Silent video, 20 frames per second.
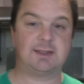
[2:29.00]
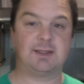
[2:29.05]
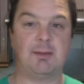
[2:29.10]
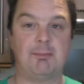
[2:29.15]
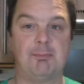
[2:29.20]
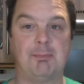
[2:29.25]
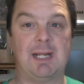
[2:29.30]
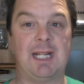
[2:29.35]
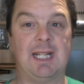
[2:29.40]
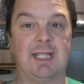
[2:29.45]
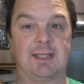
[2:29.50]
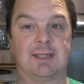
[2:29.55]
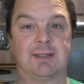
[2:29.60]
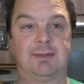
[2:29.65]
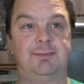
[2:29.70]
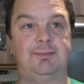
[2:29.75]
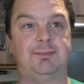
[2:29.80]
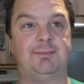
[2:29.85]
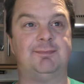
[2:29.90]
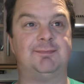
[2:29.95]
not bad.
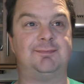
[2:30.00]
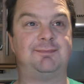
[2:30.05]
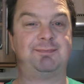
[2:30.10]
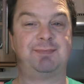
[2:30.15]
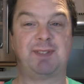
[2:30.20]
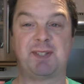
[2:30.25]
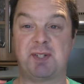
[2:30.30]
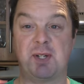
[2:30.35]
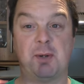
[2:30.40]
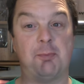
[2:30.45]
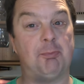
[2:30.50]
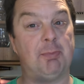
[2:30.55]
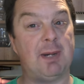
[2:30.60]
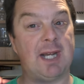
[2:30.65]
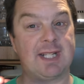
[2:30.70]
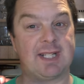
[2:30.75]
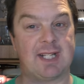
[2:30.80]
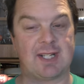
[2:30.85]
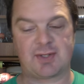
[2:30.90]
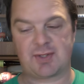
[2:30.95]
It's not
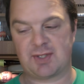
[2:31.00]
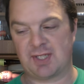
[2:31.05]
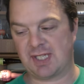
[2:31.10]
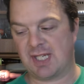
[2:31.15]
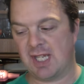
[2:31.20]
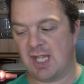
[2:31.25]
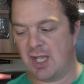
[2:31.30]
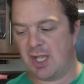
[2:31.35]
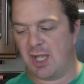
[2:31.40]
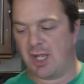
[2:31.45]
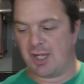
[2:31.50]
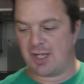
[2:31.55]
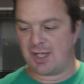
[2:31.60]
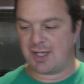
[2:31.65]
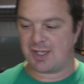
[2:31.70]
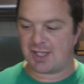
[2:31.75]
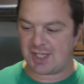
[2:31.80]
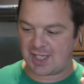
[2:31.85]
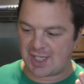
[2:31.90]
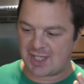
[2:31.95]
bad actually.
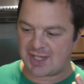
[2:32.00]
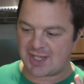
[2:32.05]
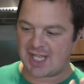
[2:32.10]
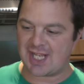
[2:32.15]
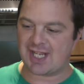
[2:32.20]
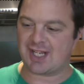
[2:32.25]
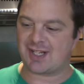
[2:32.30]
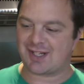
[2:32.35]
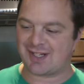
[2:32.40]
That